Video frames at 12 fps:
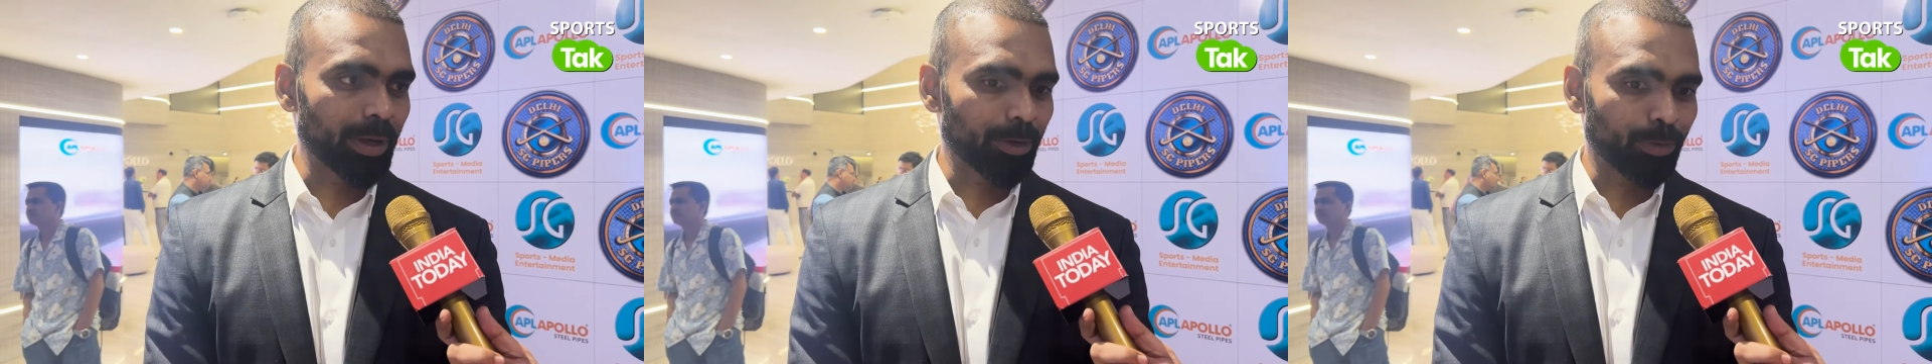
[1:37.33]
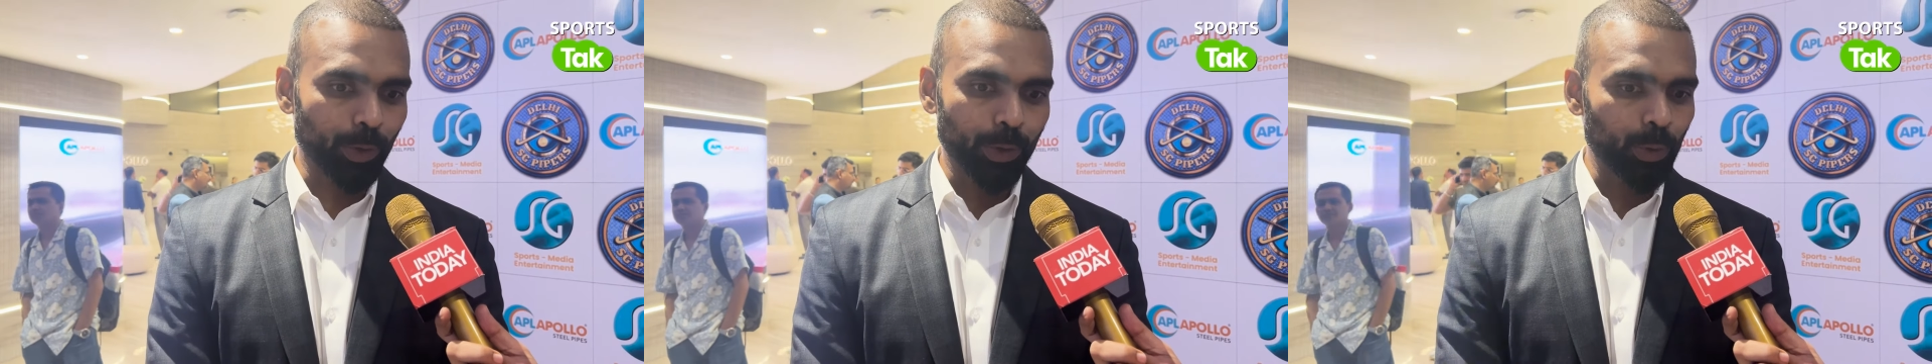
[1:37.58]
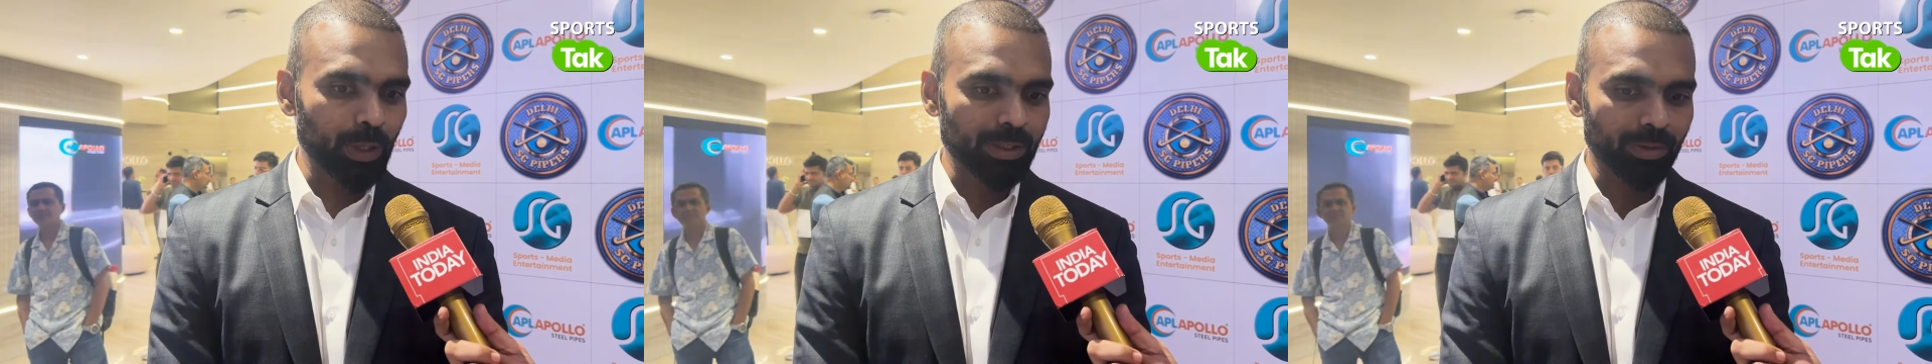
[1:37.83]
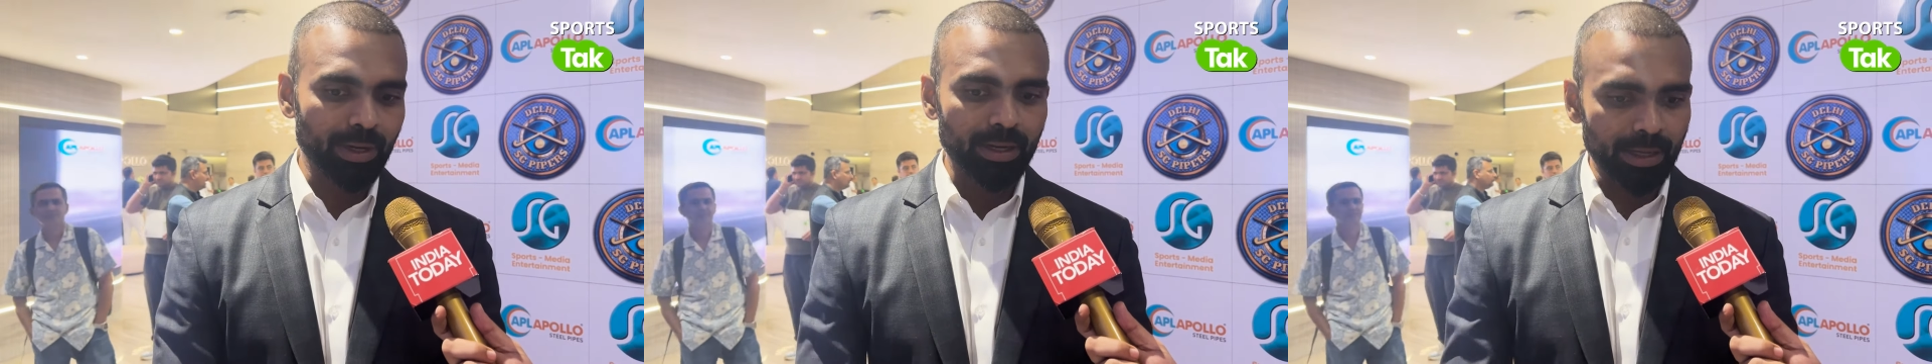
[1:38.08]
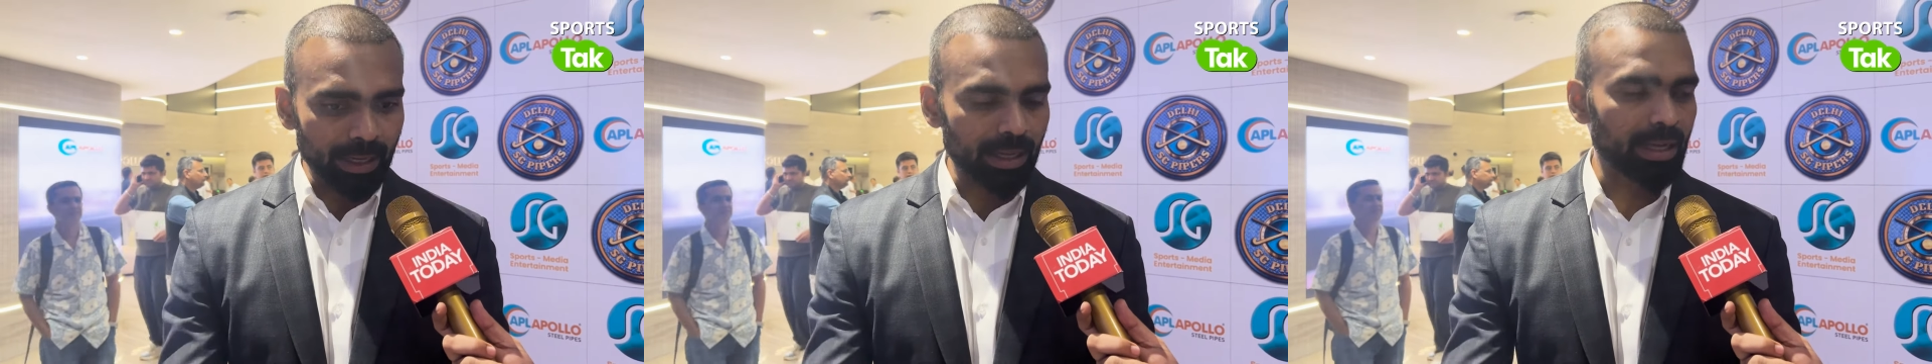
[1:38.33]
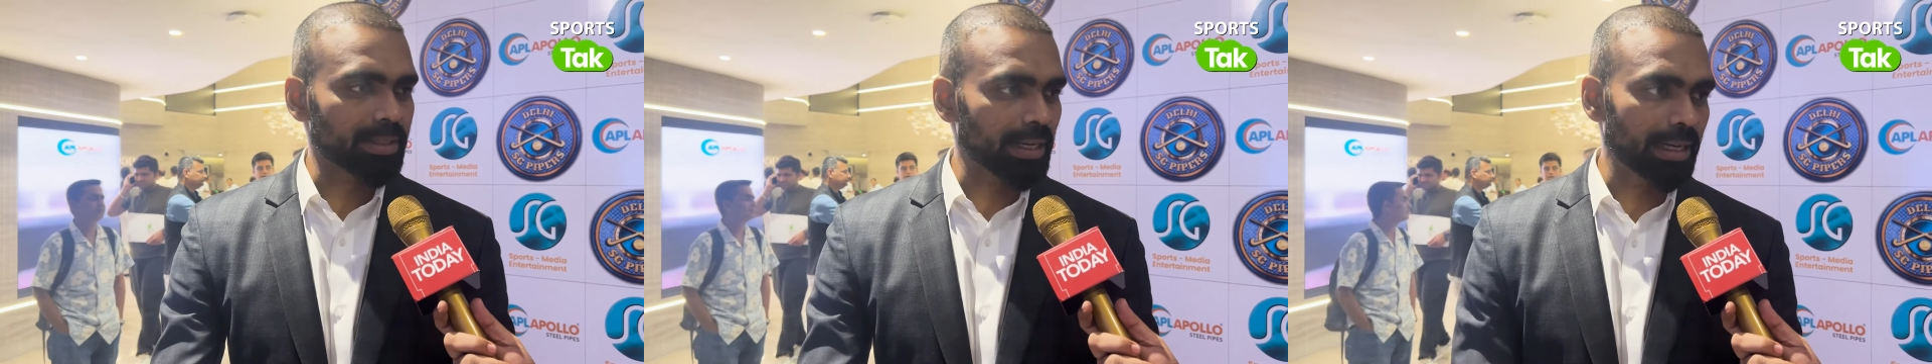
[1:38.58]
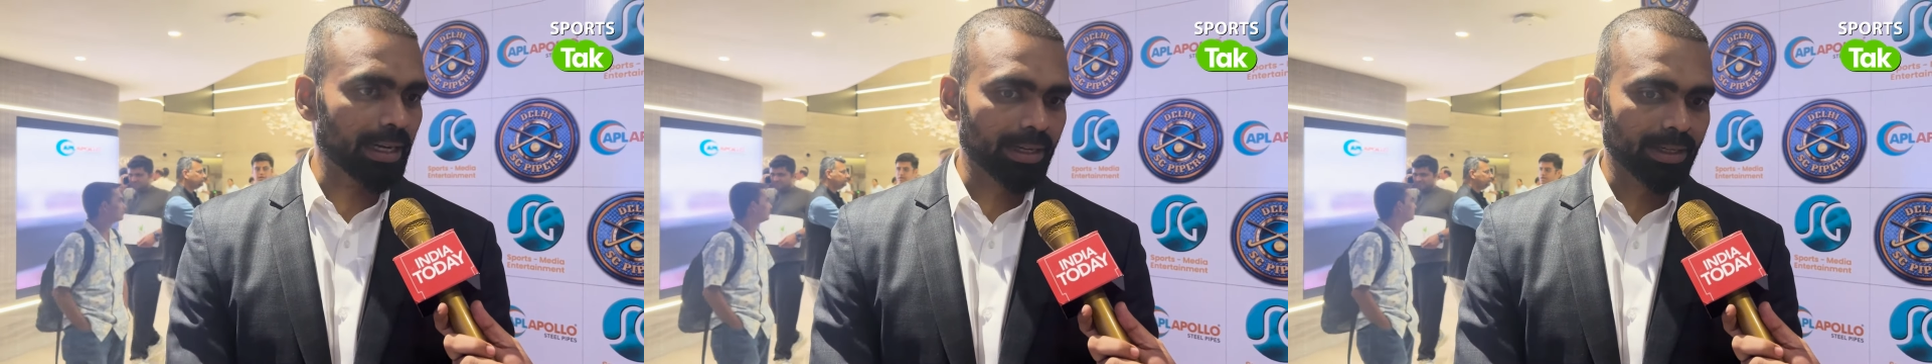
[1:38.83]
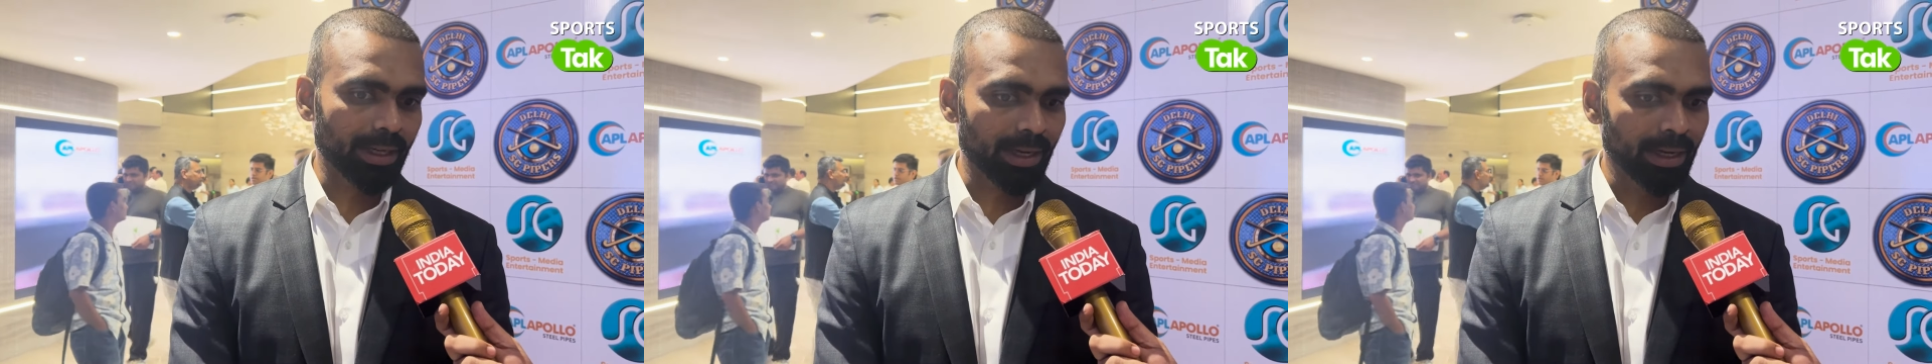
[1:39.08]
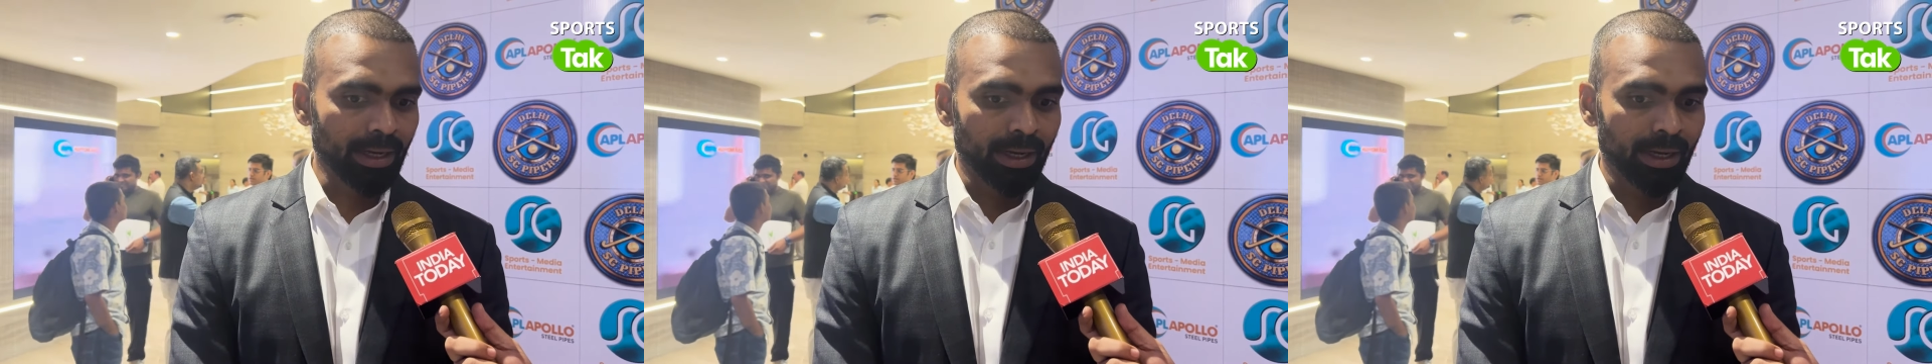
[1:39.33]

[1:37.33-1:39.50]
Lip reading: For you as well, as a director,